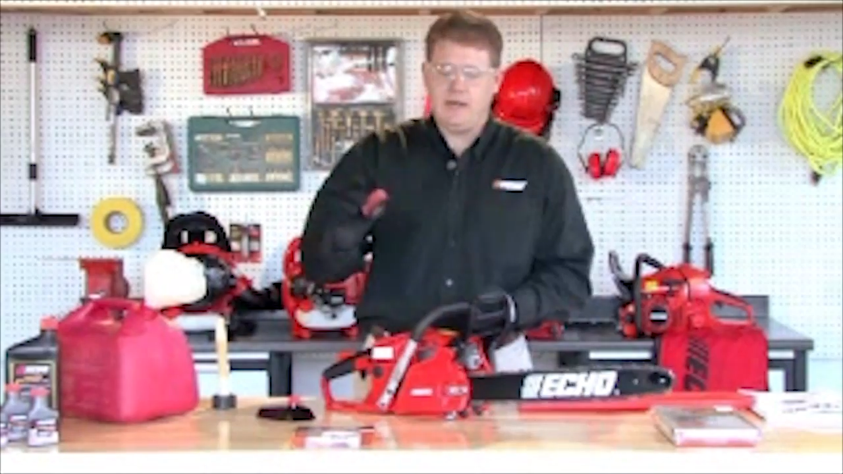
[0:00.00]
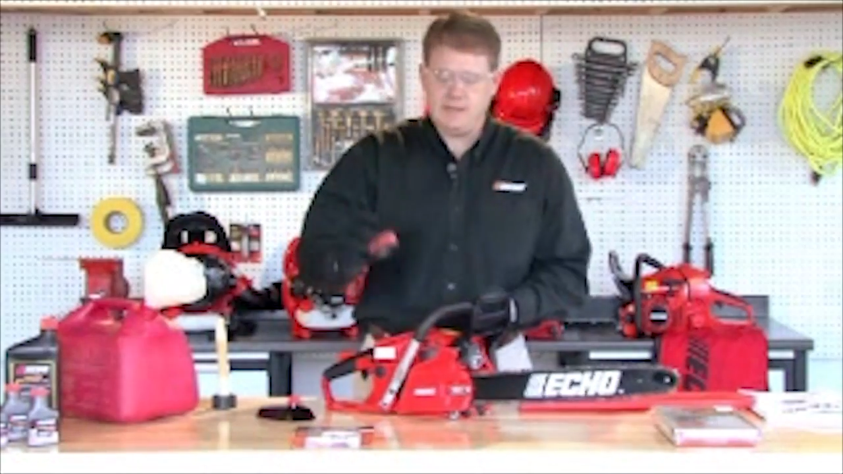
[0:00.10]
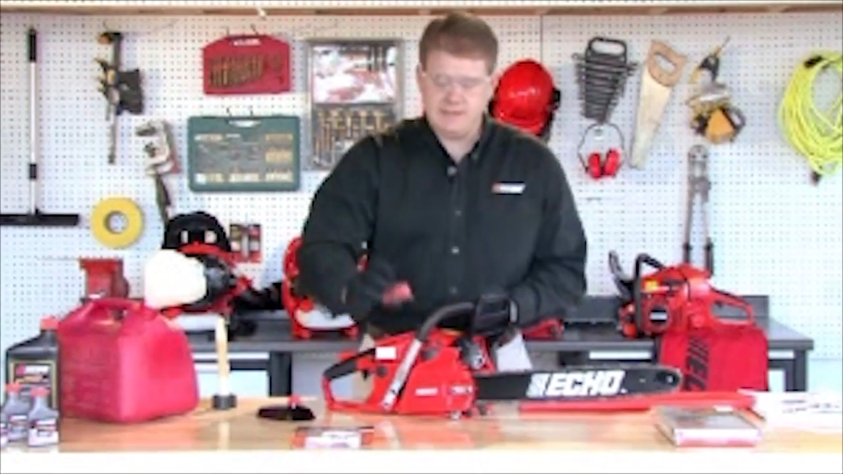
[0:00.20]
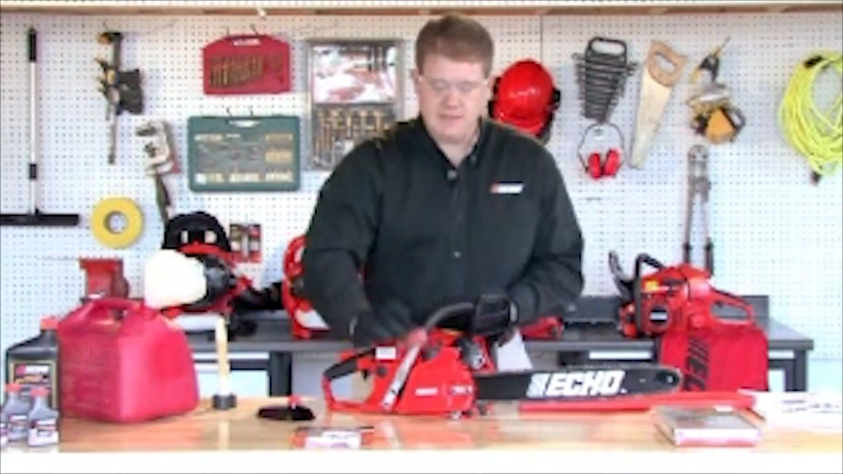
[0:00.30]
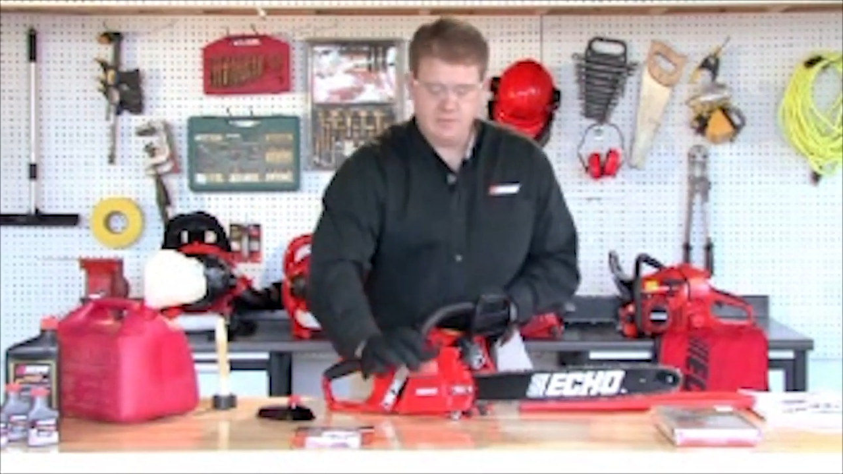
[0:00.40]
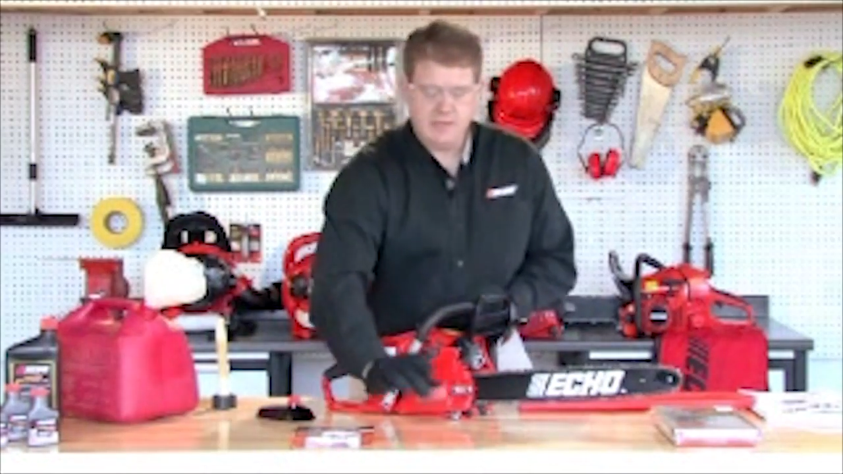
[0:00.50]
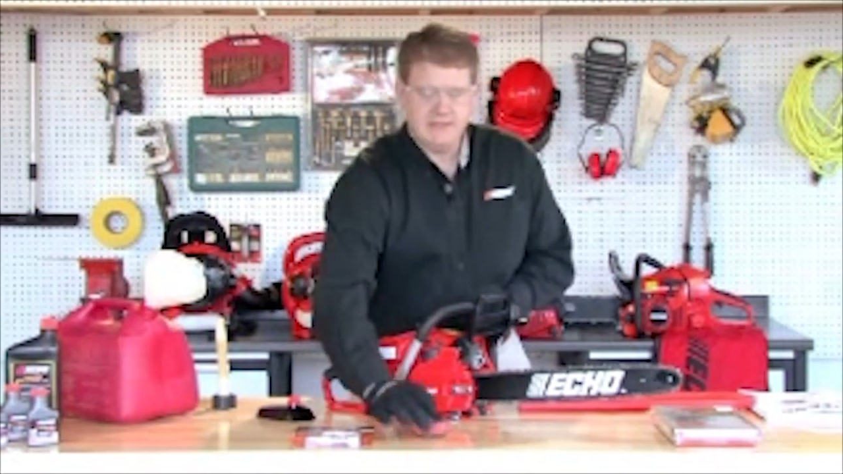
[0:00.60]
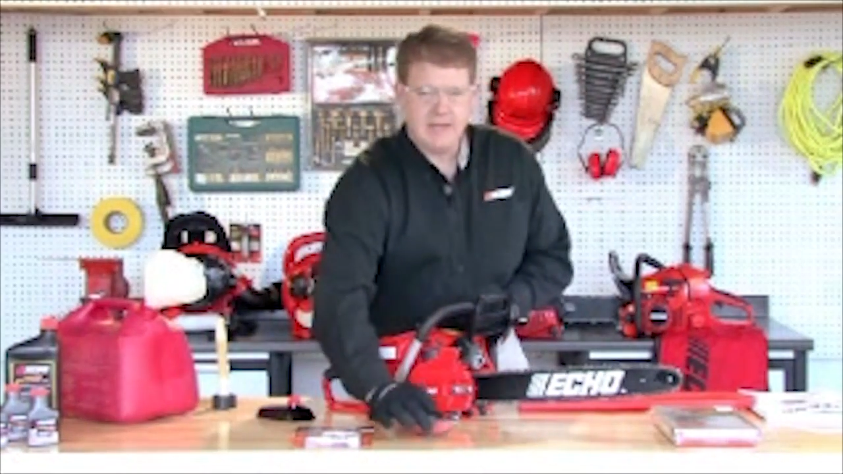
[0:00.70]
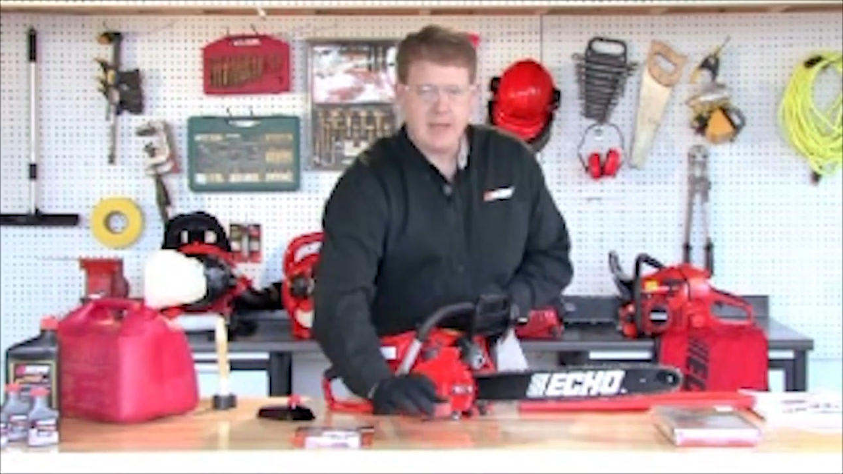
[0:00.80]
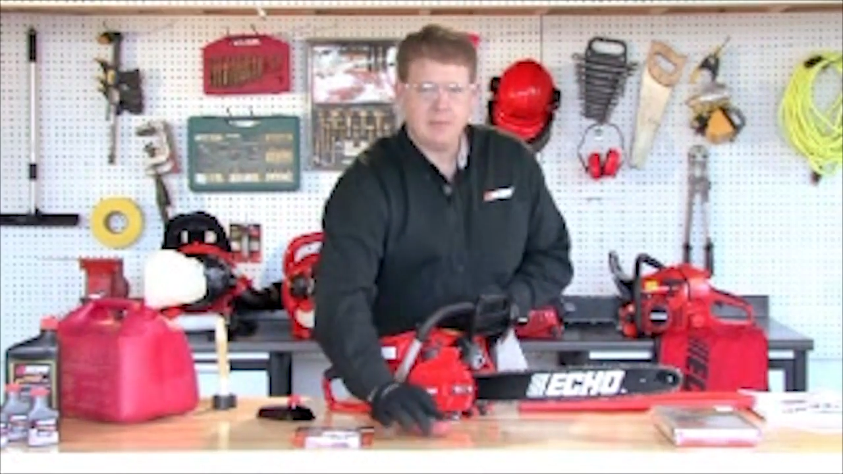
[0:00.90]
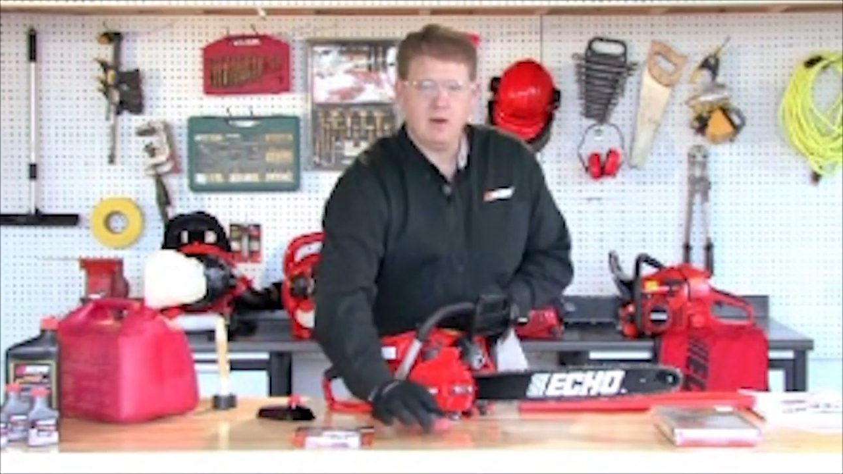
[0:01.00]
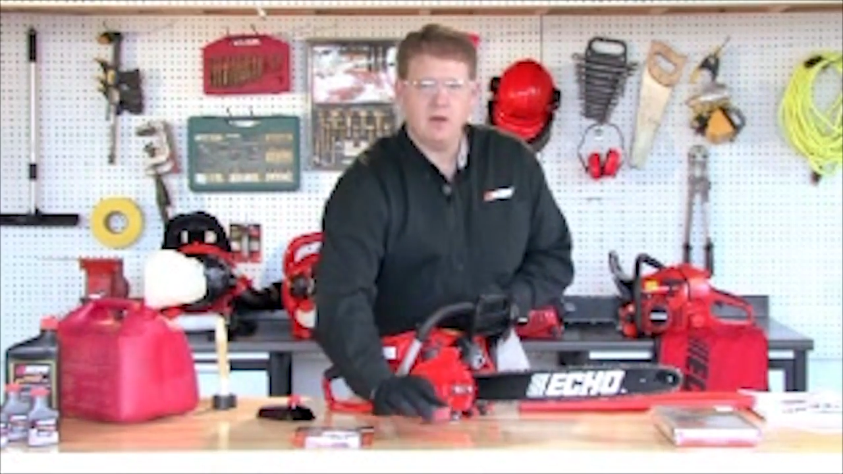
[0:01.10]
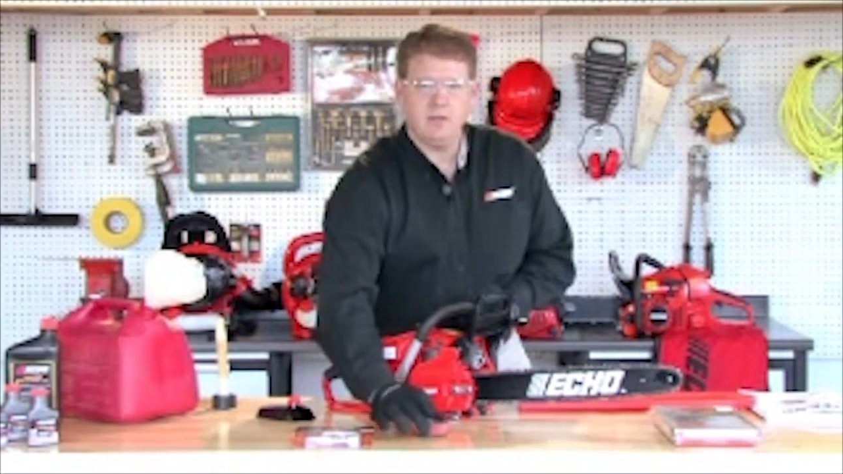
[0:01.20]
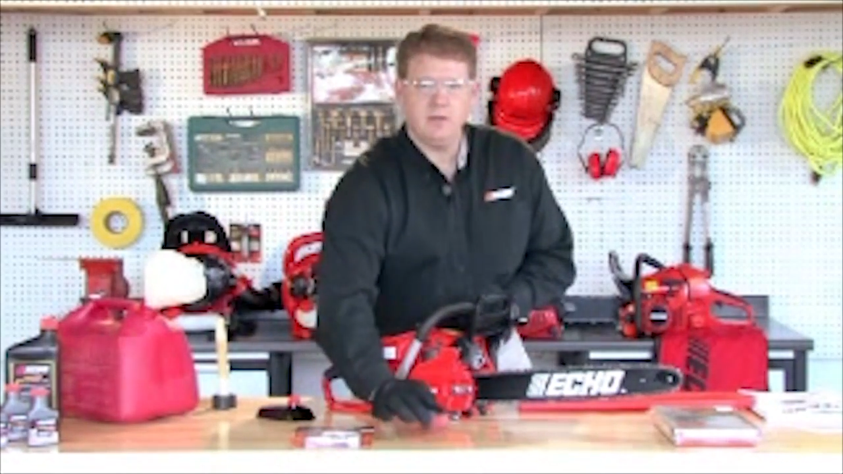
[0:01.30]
it, simply tap it on